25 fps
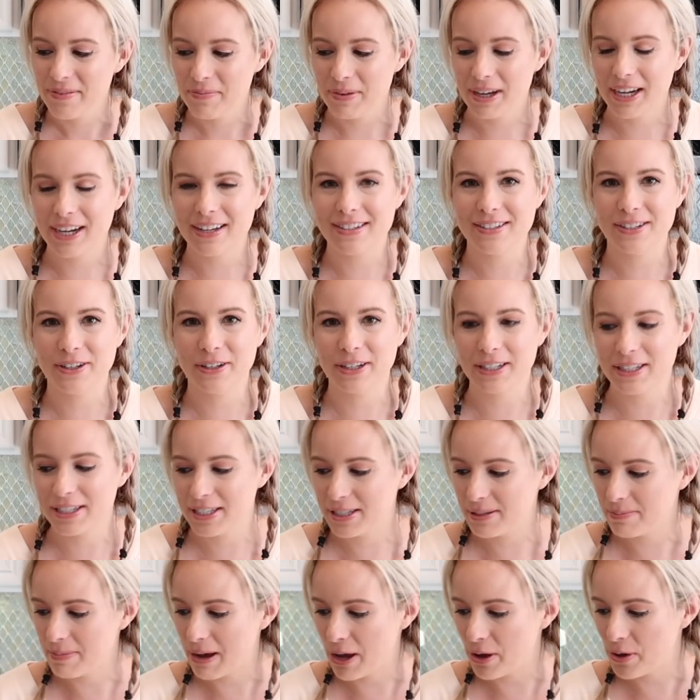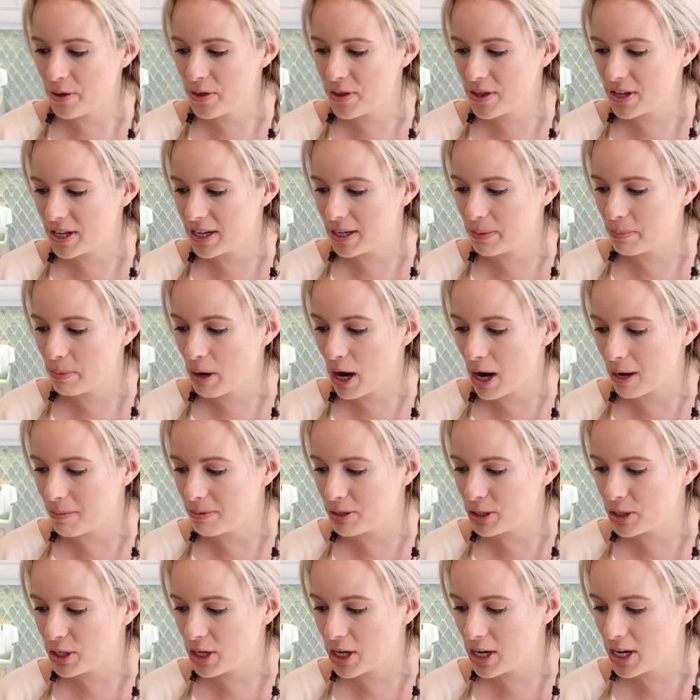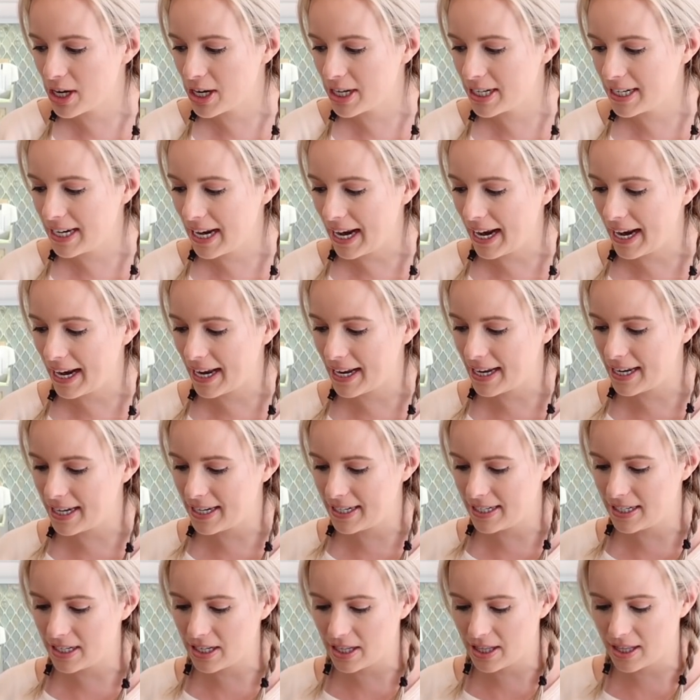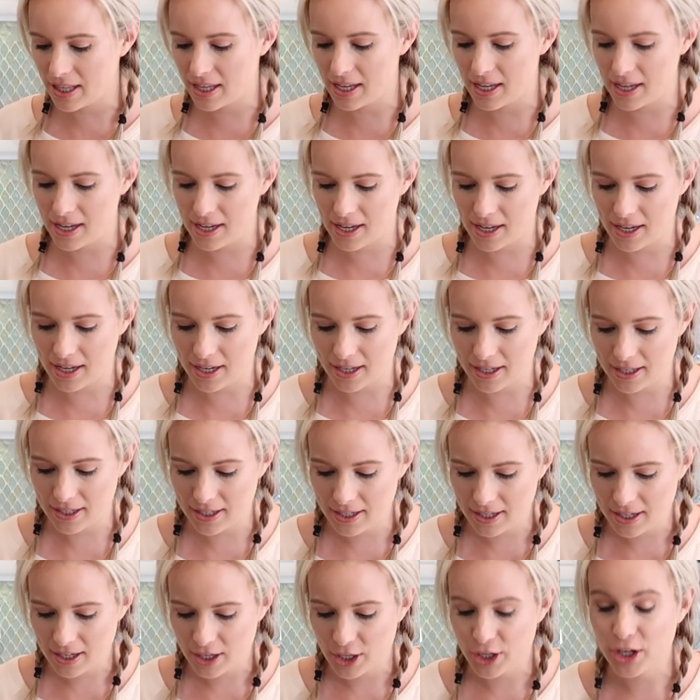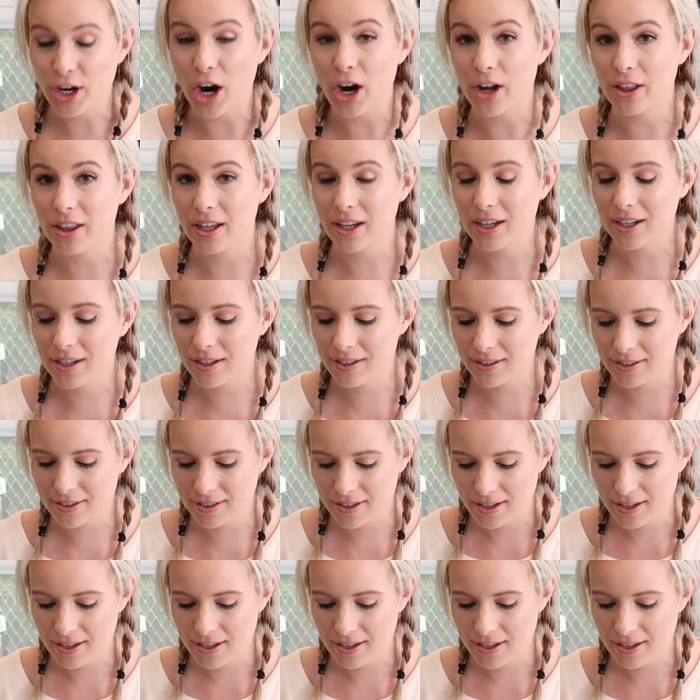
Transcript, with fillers: because you can smell the Parmesan and the garlic.